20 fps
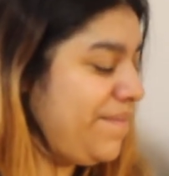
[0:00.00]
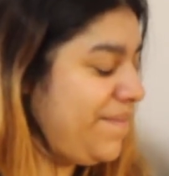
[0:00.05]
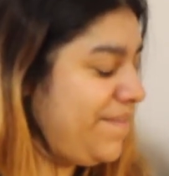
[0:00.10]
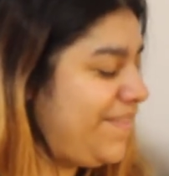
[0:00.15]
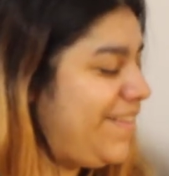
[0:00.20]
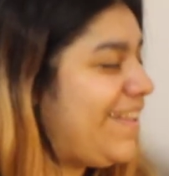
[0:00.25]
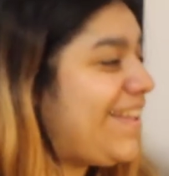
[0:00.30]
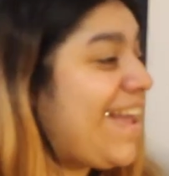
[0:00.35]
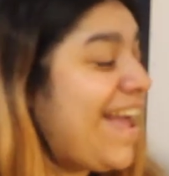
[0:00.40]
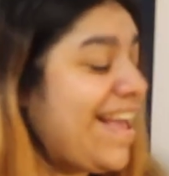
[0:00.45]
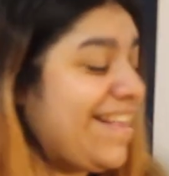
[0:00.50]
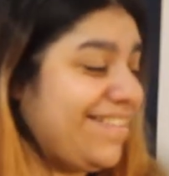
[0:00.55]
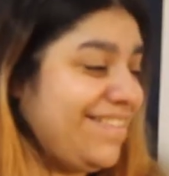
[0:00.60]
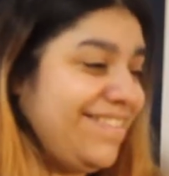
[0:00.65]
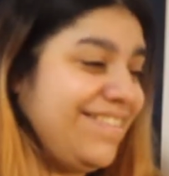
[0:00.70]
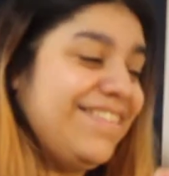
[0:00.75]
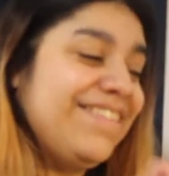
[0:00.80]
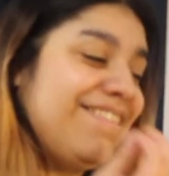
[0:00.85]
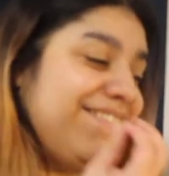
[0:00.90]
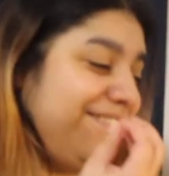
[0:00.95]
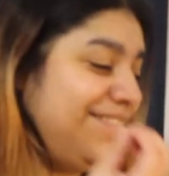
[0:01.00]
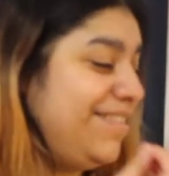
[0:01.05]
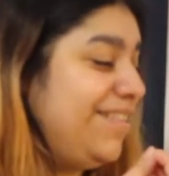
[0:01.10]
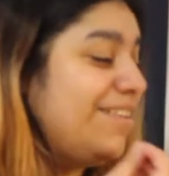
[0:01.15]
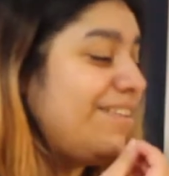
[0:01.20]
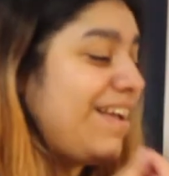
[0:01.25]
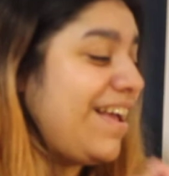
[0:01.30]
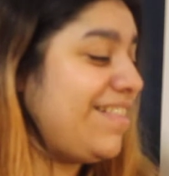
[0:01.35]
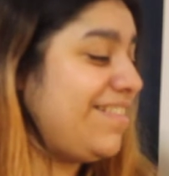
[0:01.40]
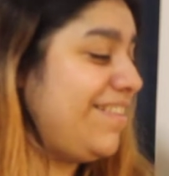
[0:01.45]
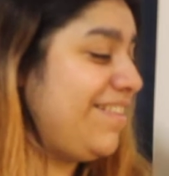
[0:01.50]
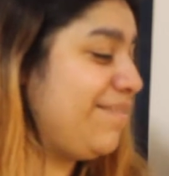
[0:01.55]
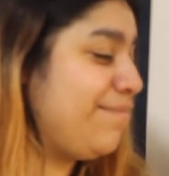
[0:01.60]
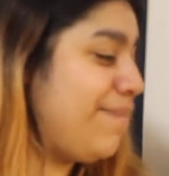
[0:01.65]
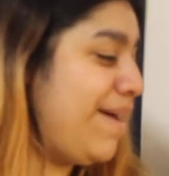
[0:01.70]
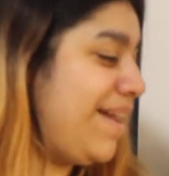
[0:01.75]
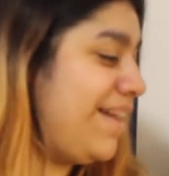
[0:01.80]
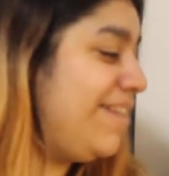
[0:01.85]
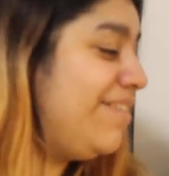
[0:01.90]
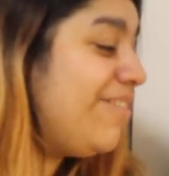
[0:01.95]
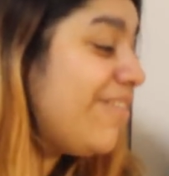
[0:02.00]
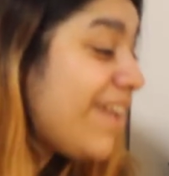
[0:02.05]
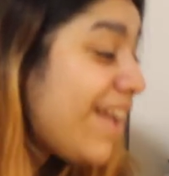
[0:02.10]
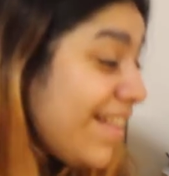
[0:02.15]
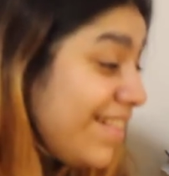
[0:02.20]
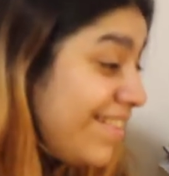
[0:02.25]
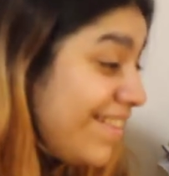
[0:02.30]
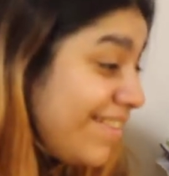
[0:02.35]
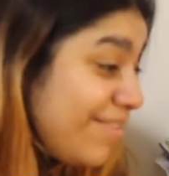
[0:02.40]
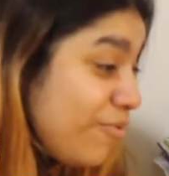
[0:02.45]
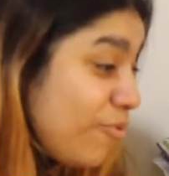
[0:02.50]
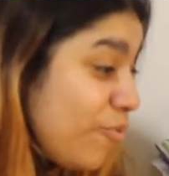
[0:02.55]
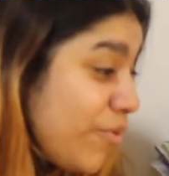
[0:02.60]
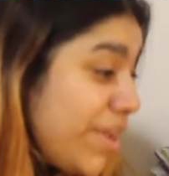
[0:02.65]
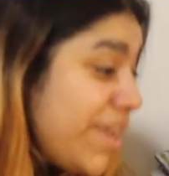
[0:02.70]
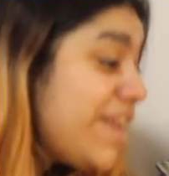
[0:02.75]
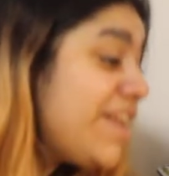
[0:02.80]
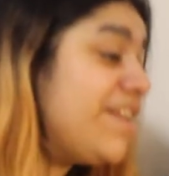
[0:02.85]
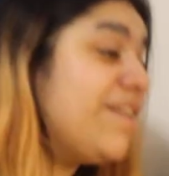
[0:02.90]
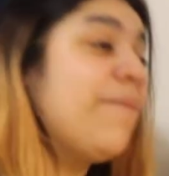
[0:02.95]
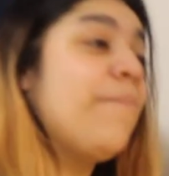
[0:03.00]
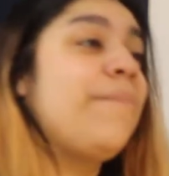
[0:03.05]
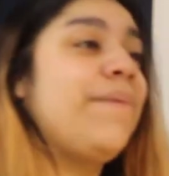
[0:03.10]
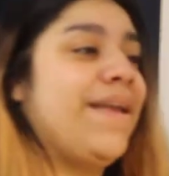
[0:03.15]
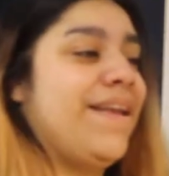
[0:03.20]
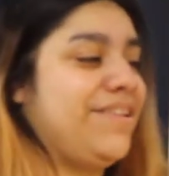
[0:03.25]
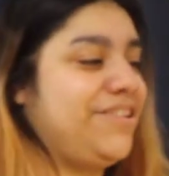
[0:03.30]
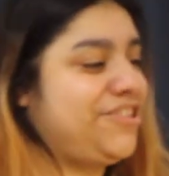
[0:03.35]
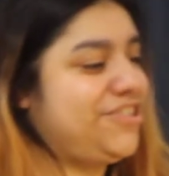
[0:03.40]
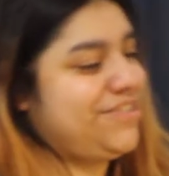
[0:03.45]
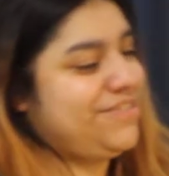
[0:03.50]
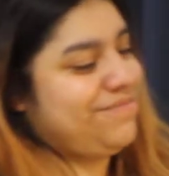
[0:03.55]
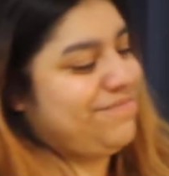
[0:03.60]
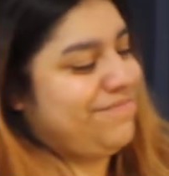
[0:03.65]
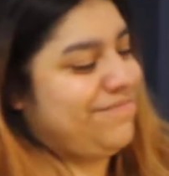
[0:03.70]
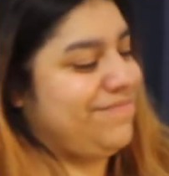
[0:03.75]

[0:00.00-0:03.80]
Look at look at this man. Look at this queen, bitch.